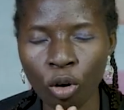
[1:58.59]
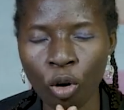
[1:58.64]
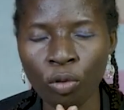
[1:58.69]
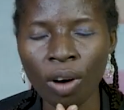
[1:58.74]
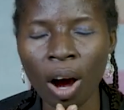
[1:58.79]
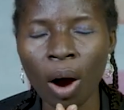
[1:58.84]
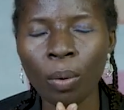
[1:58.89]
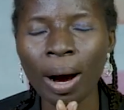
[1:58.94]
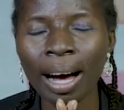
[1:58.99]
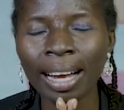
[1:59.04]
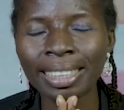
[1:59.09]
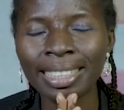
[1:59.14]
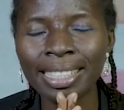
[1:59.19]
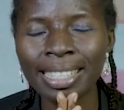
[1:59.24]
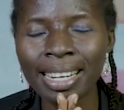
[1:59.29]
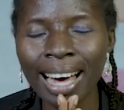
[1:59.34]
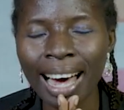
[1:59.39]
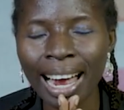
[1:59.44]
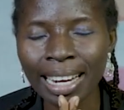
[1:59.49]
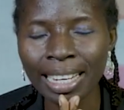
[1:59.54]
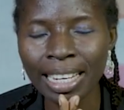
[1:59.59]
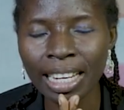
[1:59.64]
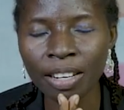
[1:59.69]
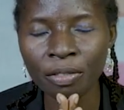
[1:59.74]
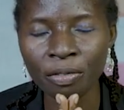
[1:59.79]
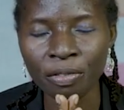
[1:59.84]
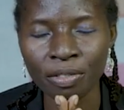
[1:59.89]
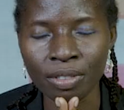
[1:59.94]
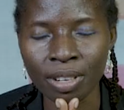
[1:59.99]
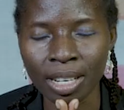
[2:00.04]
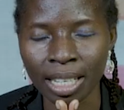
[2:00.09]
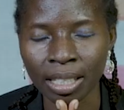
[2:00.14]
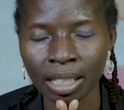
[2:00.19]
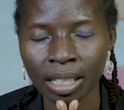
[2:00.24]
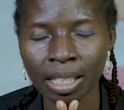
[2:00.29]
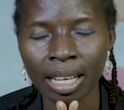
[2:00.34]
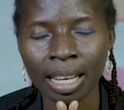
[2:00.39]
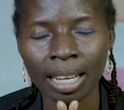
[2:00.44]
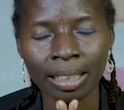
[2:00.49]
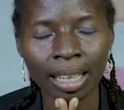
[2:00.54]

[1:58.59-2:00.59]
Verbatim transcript: of our darling friends